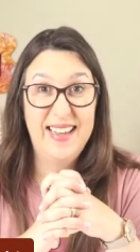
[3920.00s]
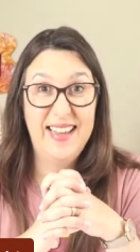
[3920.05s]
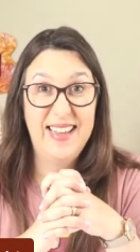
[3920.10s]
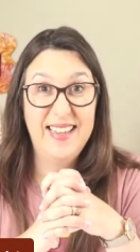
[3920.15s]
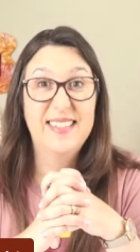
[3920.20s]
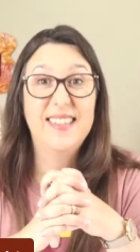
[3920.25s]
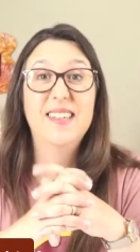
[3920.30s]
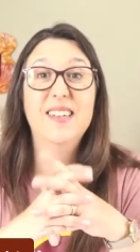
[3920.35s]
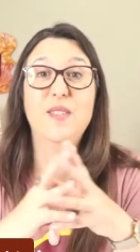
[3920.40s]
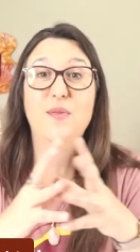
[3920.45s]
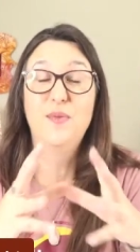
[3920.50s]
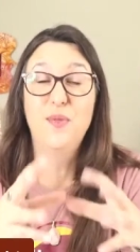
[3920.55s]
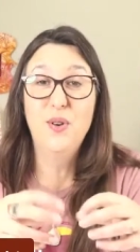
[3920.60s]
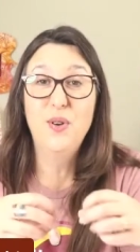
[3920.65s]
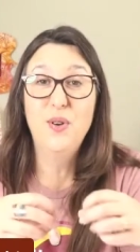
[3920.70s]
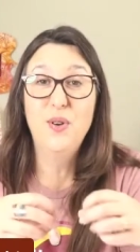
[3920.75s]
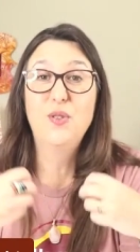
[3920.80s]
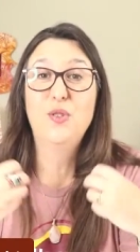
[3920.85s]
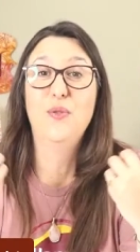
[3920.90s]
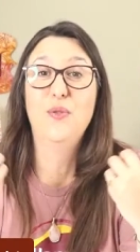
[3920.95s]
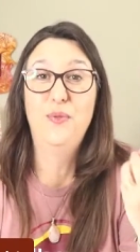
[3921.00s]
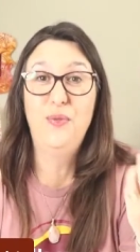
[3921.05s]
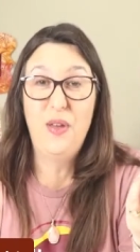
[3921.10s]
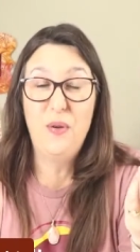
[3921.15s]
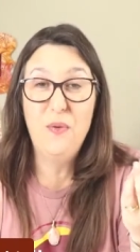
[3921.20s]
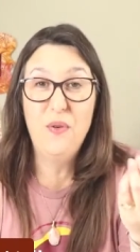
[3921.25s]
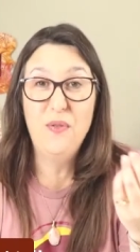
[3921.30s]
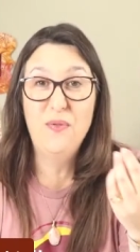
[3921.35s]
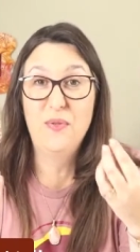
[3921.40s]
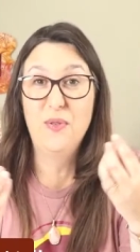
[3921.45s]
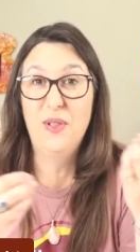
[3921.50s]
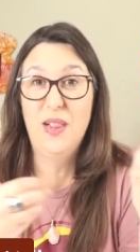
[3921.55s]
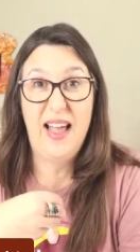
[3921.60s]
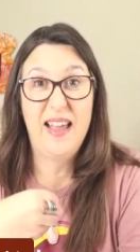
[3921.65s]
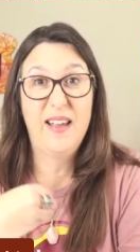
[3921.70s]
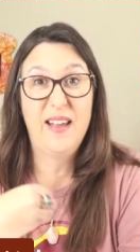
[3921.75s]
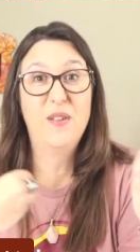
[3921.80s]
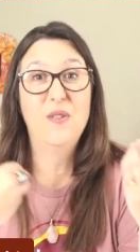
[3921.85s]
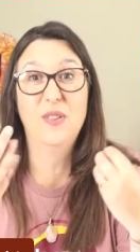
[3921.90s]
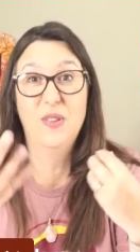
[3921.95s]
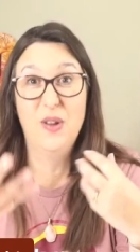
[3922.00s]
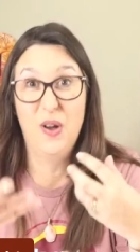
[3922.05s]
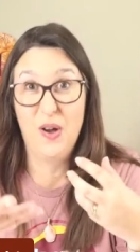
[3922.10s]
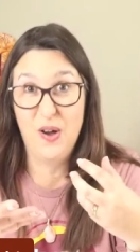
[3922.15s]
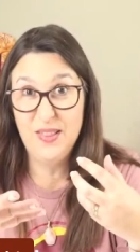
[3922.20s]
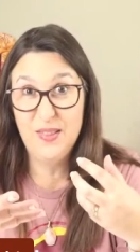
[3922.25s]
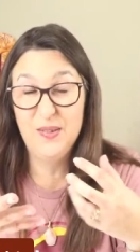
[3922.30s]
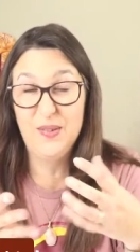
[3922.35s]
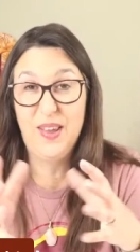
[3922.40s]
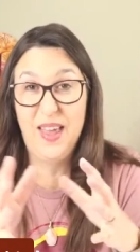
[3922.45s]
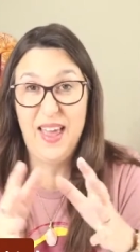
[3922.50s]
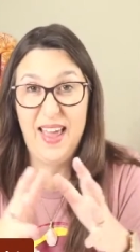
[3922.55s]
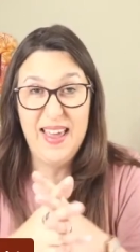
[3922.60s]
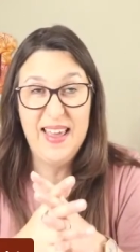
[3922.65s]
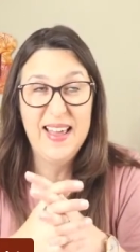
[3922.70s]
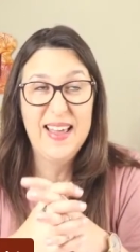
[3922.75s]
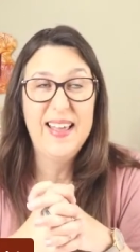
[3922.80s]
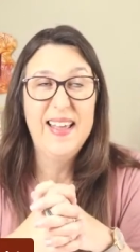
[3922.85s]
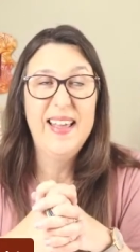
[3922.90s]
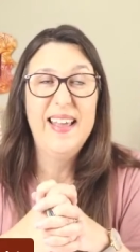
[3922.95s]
it's good for you to feel if you like or not, okay?